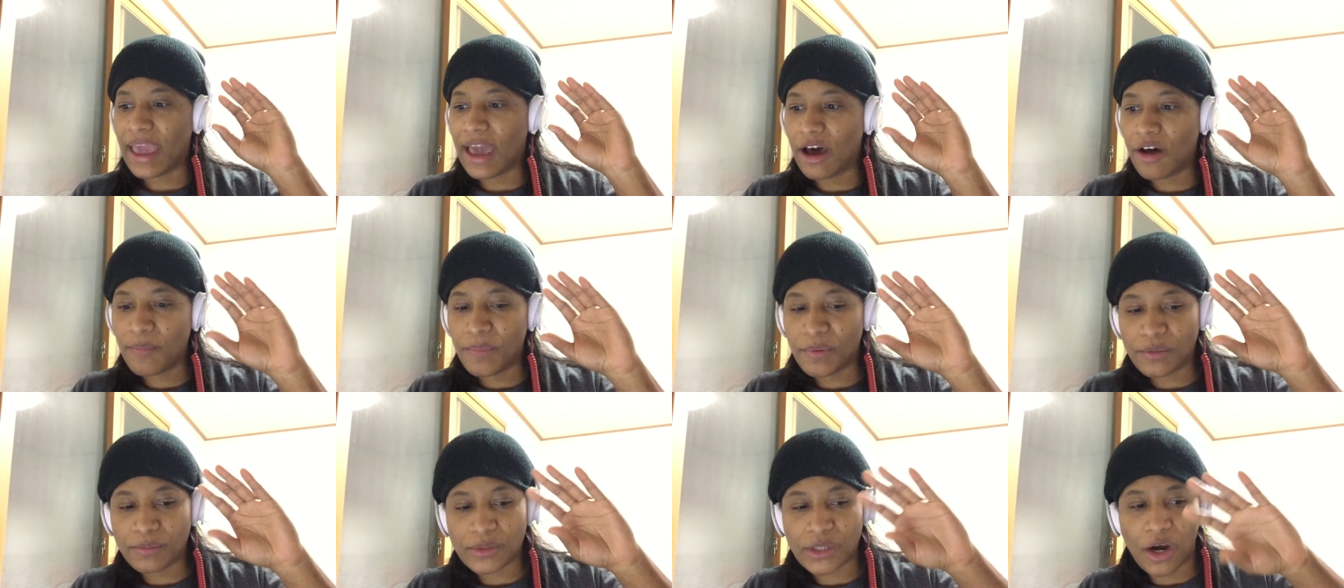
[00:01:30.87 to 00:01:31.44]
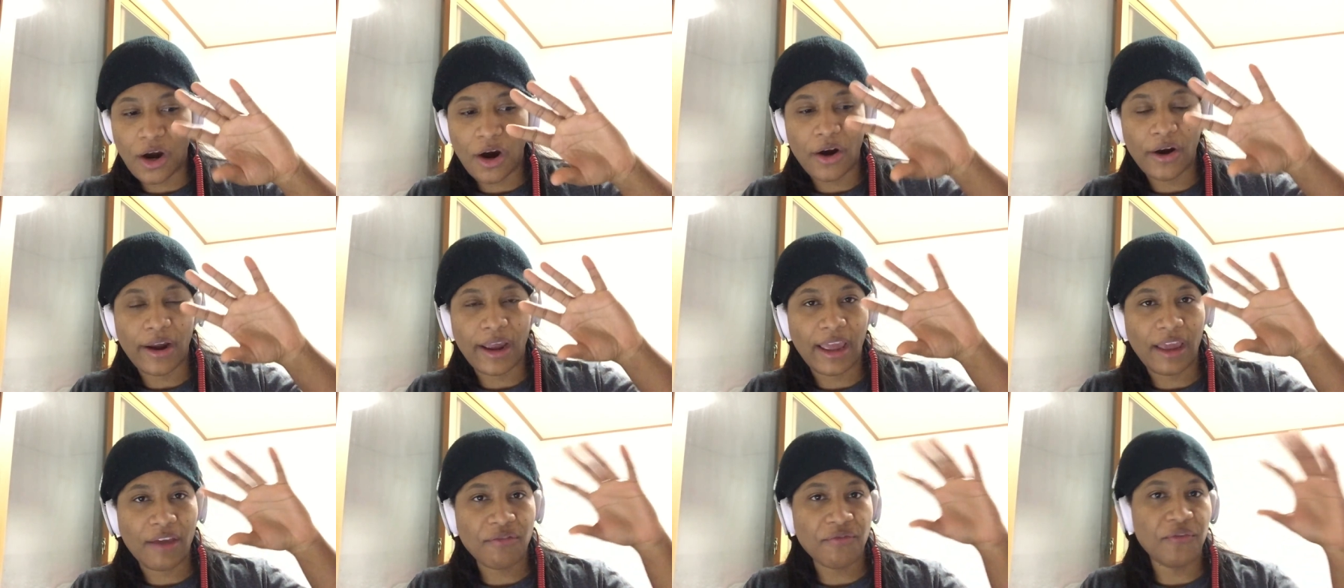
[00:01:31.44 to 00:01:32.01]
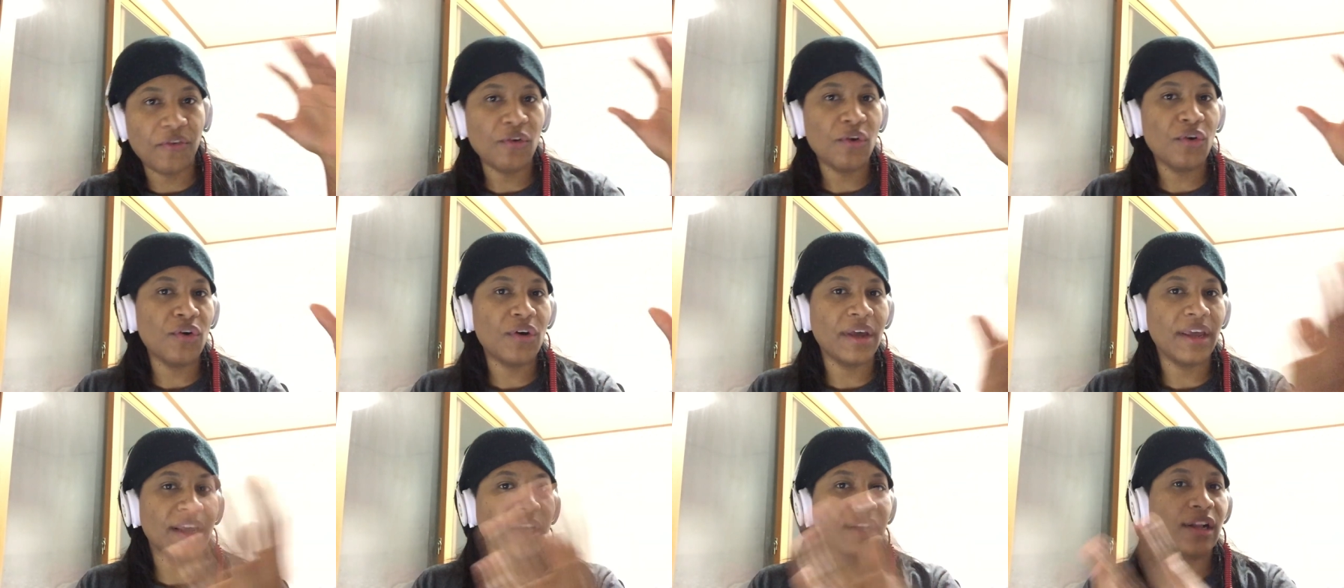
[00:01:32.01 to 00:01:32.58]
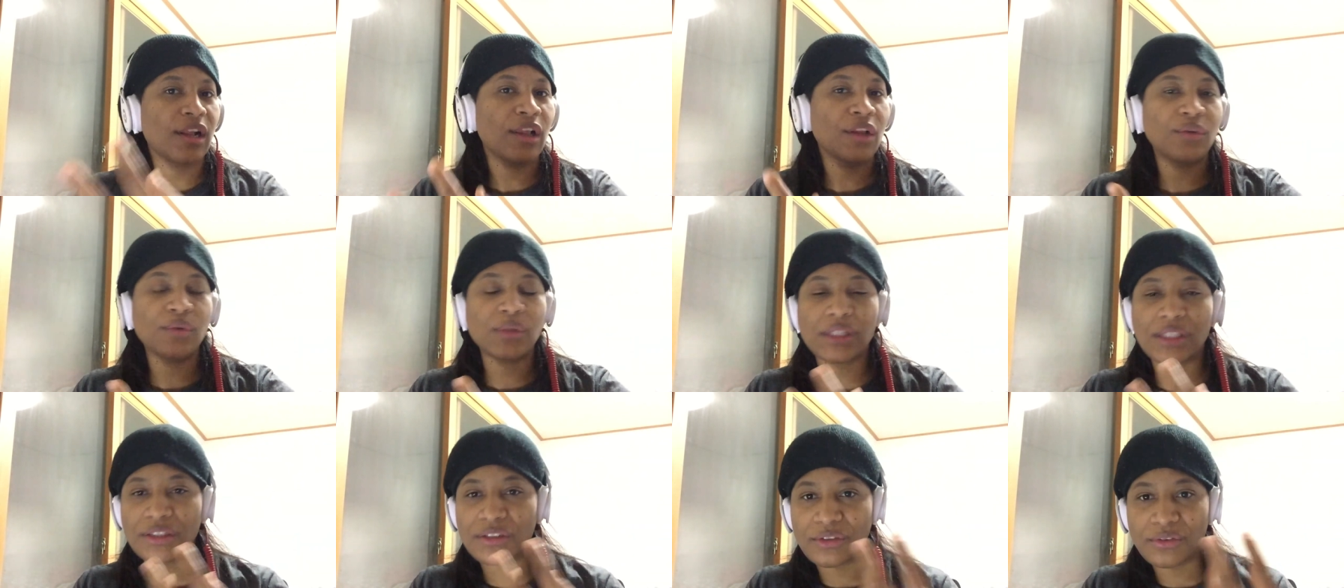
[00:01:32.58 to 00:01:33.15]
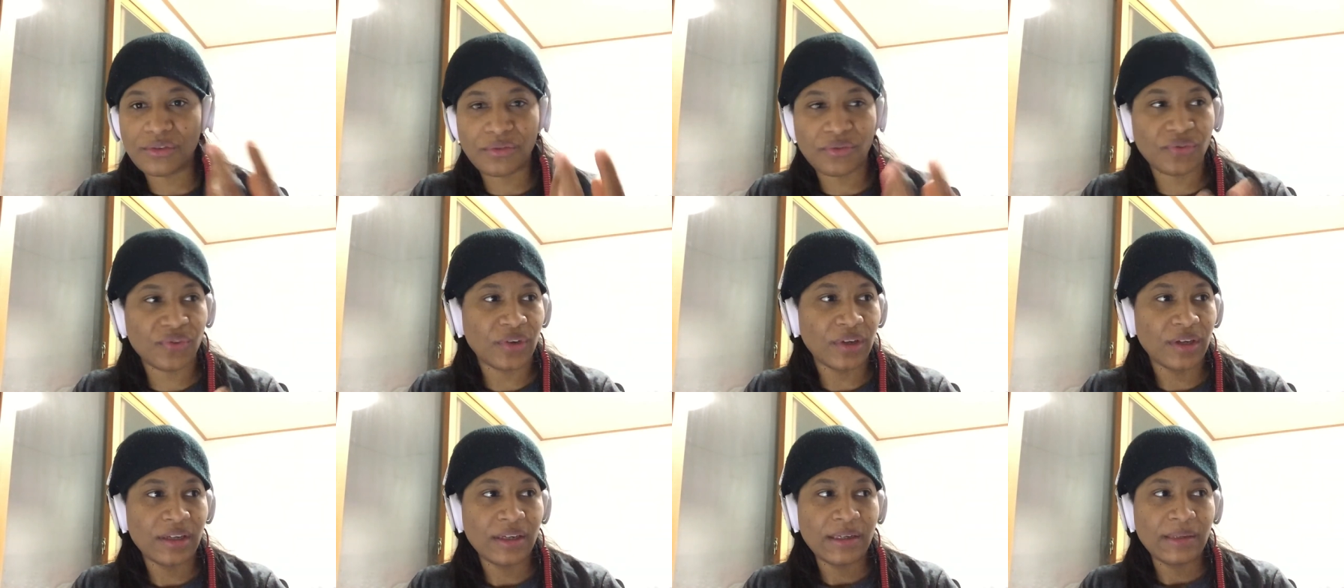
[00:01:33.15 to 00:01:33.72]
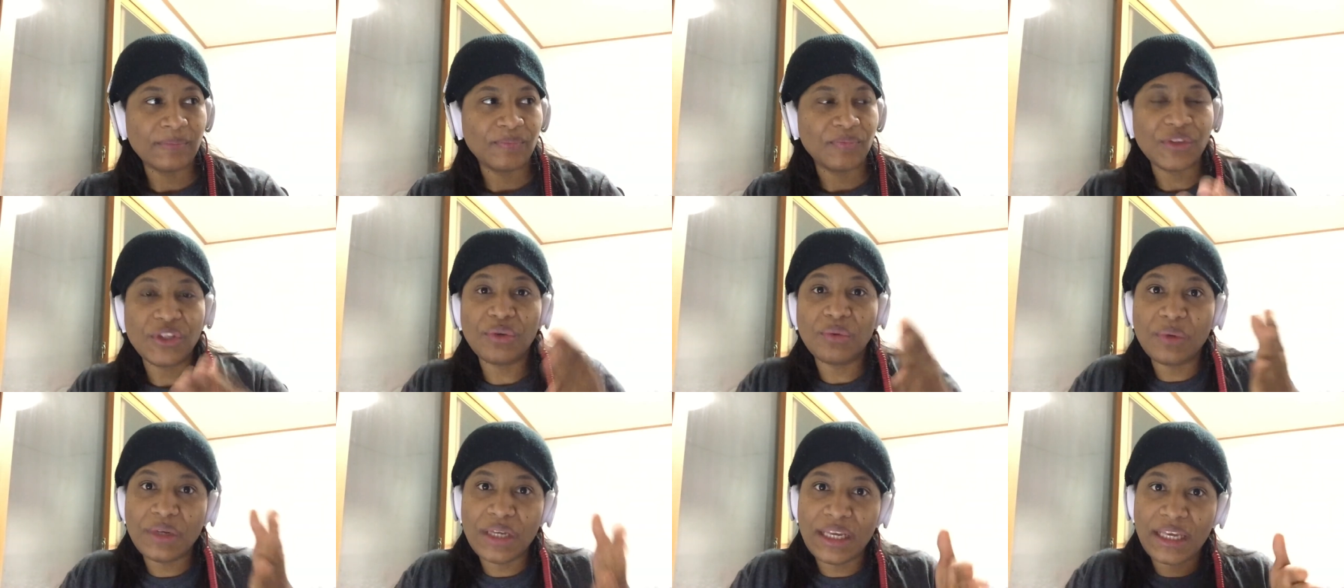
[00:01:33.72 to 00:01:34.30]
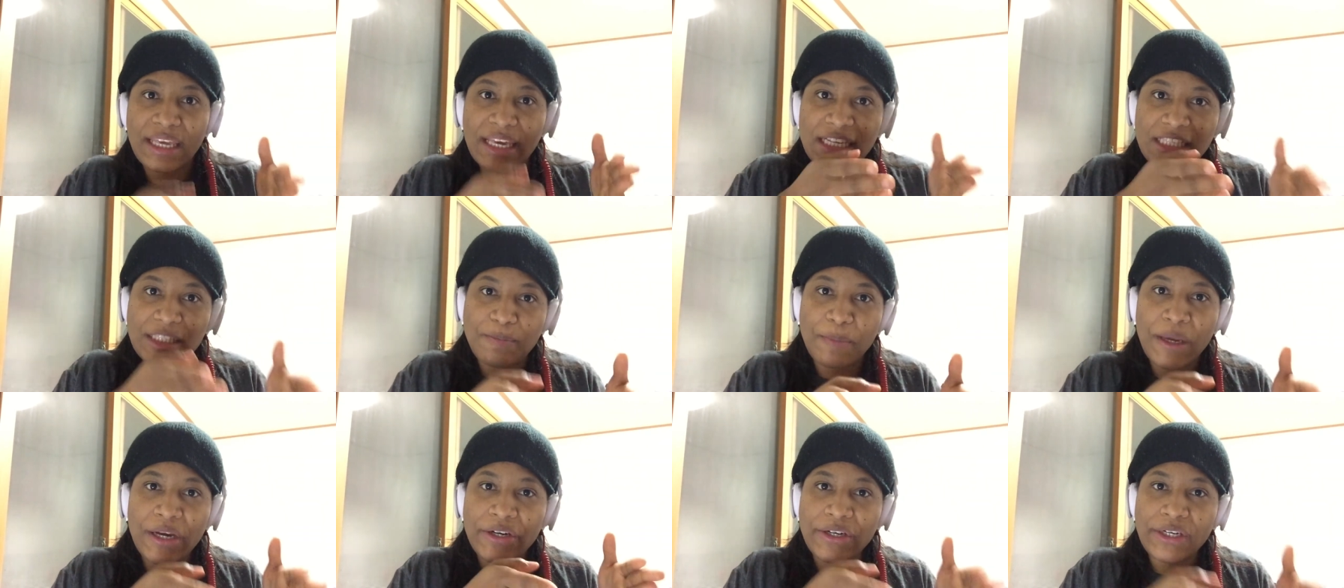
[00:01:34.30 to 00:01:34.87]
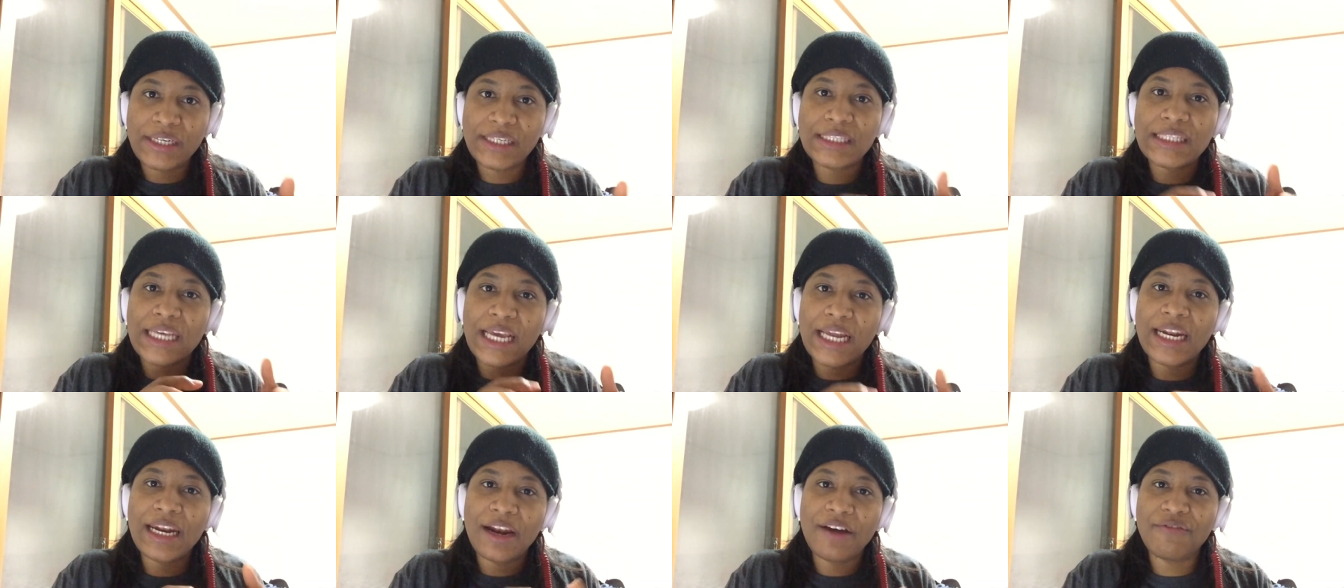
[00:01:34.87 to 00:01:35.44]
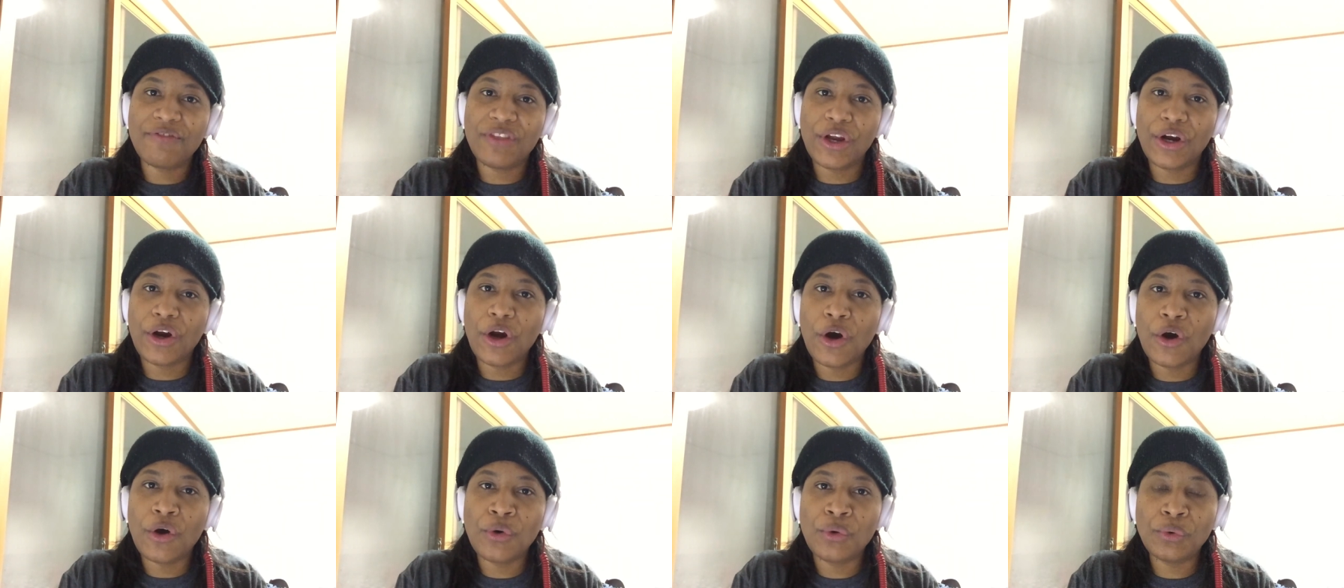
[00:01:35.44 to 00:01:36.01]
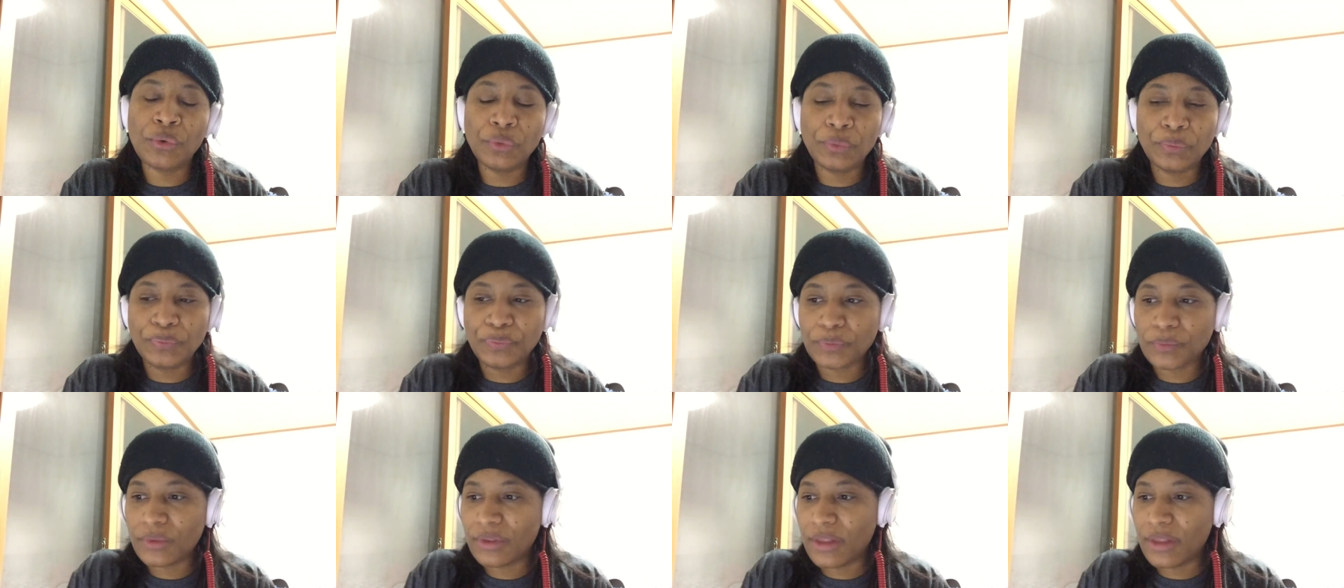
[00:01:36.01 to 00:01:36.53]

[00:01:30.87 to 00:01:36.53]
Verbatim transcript: Albums are a full, inclusive, unique experience in and of their own.